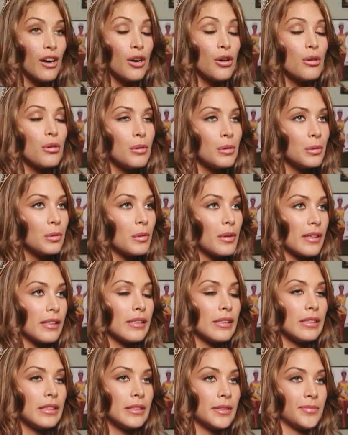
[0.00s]
Oh,
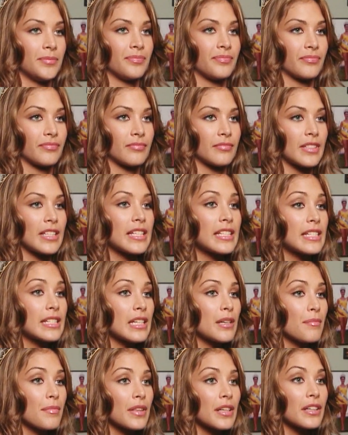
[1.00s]
well, it's
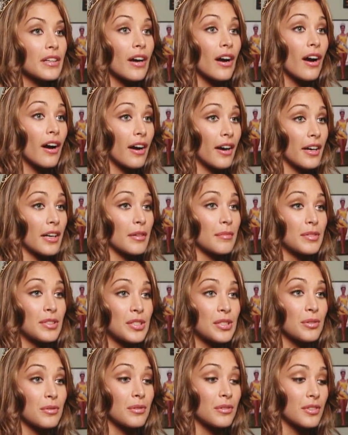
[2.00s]
something hard
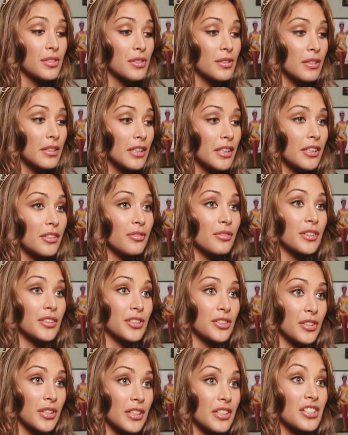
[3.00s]
to, to leave
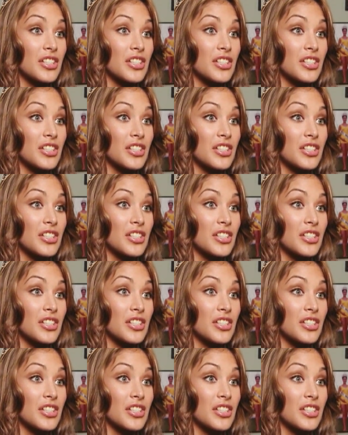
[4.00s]
when you're